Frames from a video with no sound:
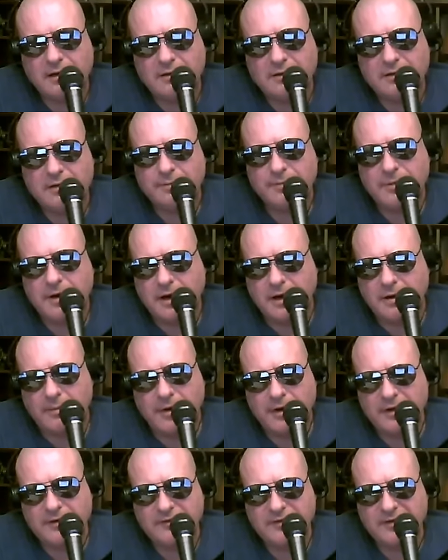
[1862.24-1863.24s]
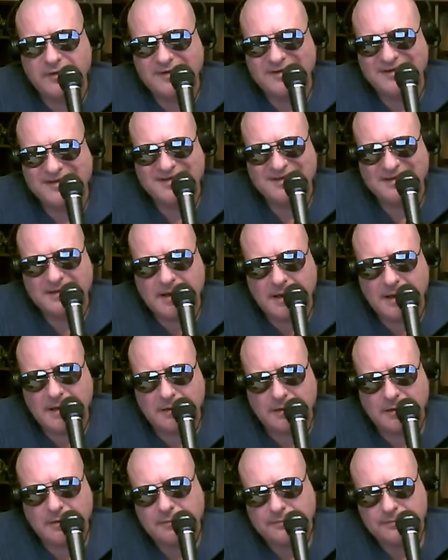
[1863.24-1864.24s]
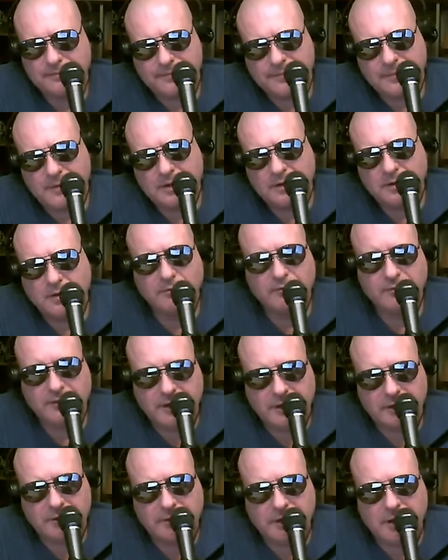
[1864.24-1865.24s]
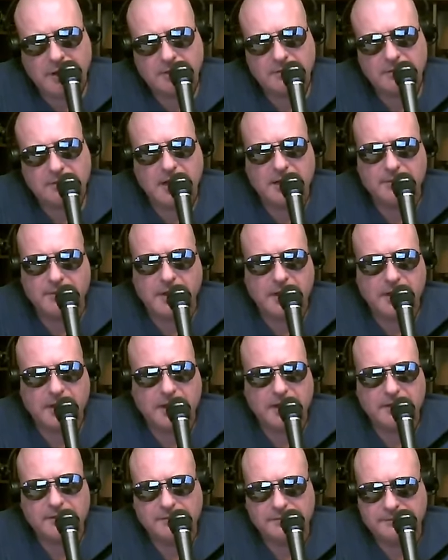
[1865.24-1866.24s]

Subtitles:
department scanner over the internet, I might add,